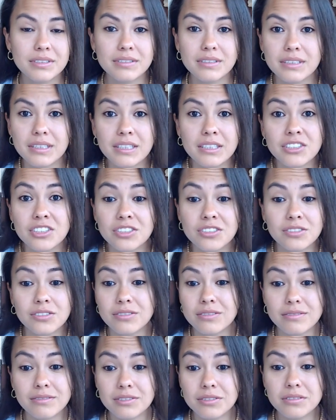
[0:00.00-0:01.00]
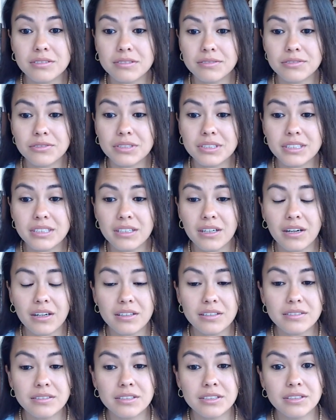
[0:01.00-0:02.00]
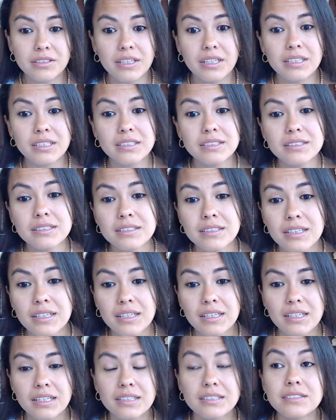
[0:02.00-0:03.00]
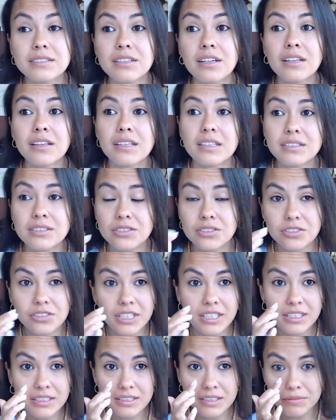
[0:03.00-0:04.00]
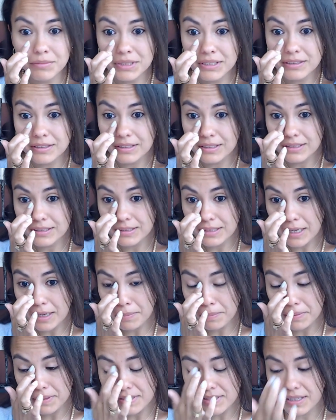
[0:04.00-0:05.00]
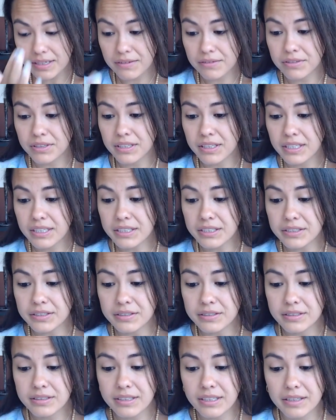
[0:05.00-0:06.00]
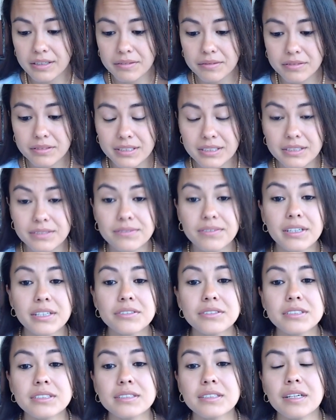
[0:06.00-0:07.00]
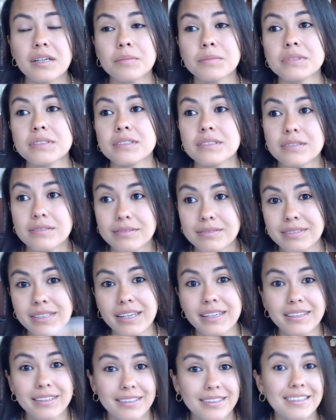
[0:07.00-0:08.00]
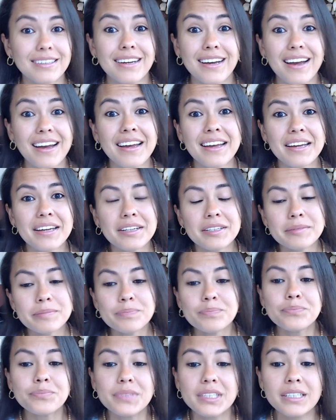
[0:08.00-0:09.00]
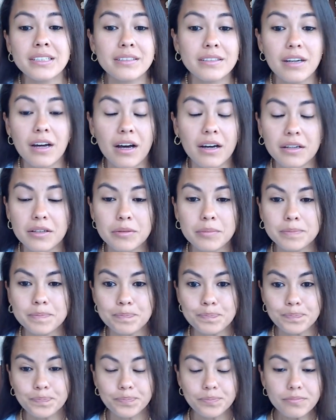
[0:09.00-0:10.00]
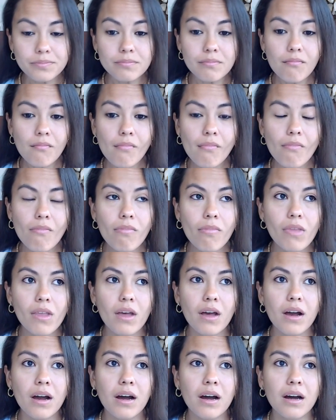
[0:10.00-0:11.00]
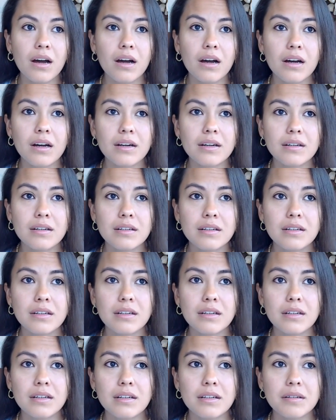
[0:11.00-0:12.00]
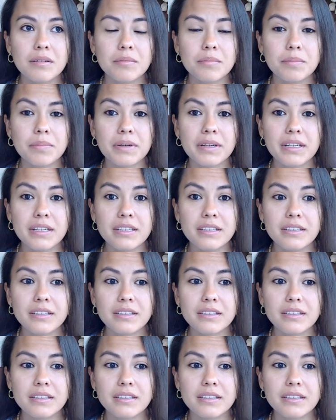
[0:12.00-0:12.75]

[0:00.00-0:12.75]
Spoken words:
it just took really hard on her. And it's nothing strange. I mean, it happens every year that this virus comes, like in the autumn. Uh, but